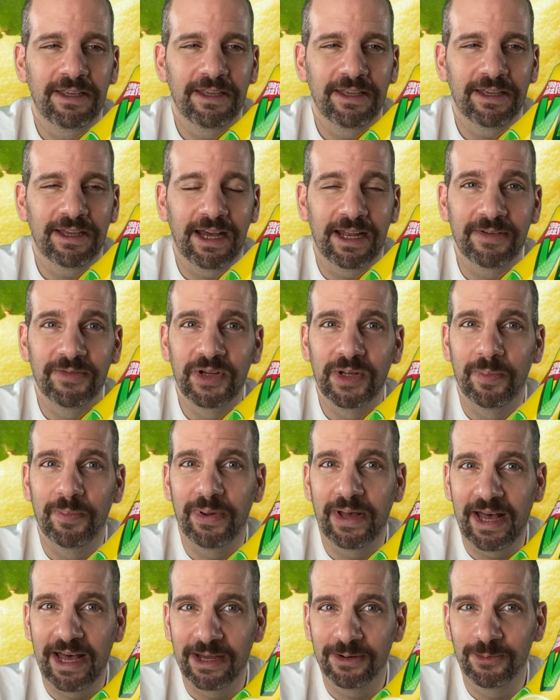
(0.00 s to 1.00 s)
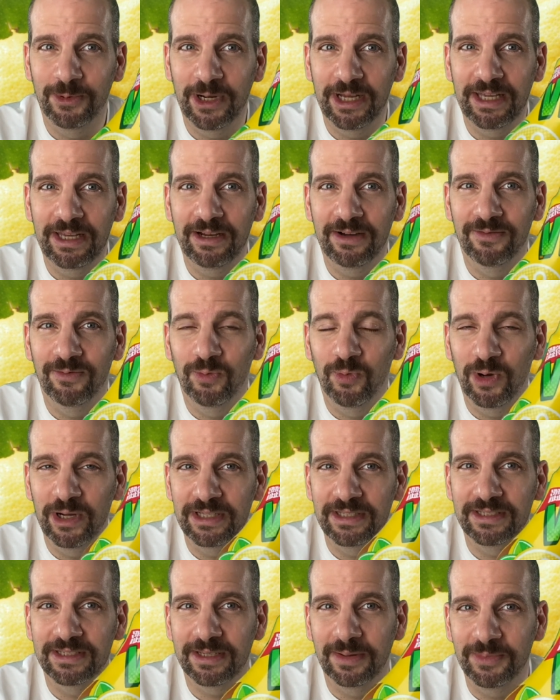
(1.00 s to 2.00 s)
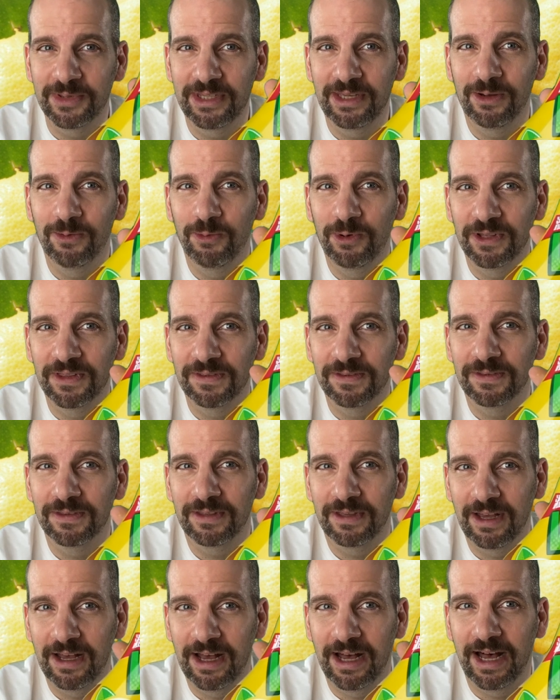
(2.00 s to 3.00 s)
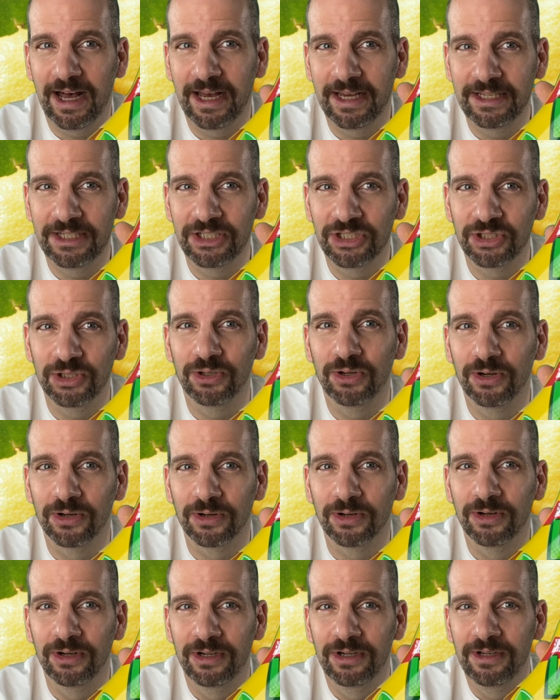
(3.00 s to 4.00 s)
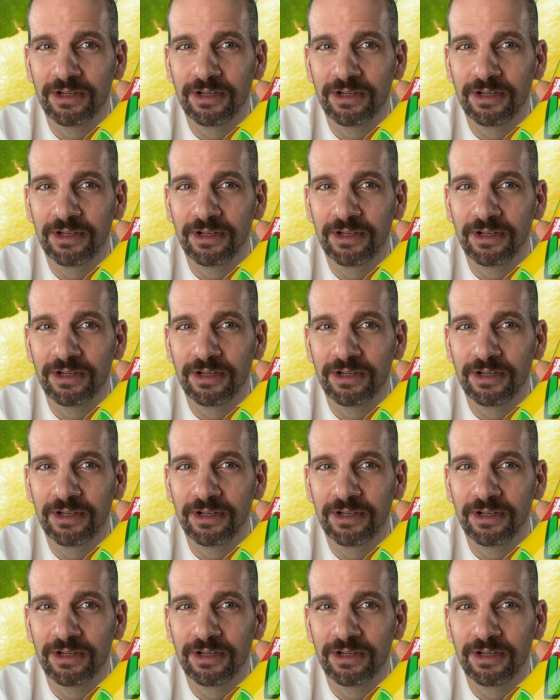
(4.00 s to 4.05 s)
kind of in a bad way, of what something with high sugar